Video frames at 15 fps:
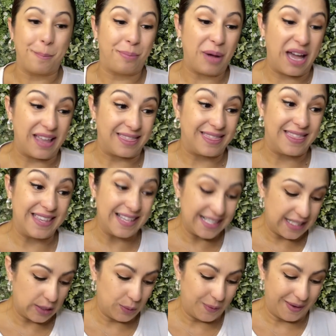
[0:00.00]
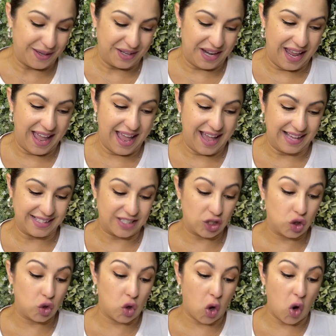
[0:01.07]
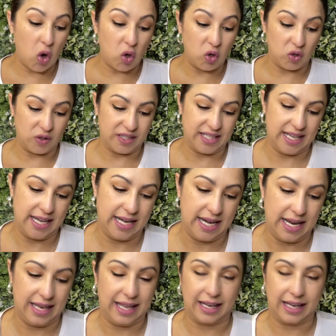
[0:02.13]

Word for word: but this one has gold in it,